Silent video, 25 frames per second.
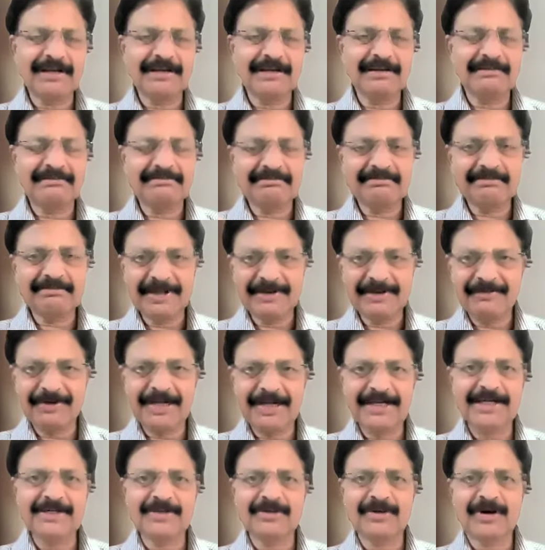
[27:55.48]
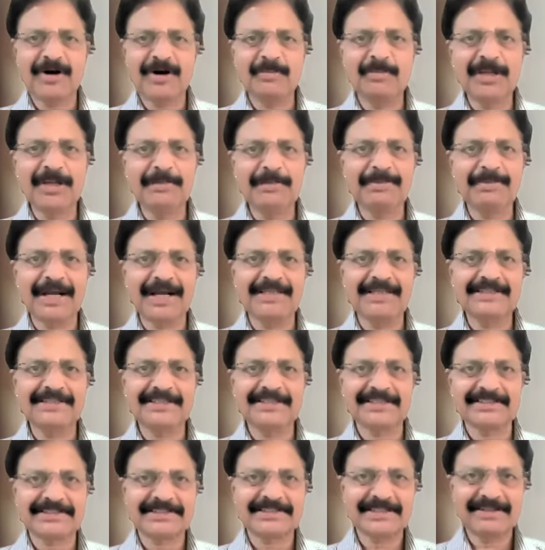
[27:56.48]
will divide into how many
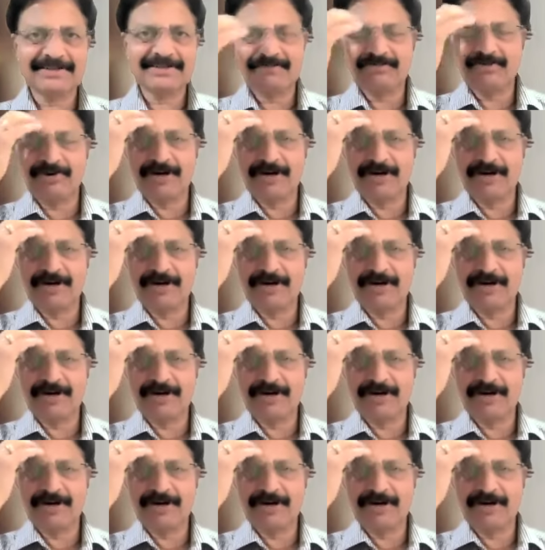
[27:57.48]
branches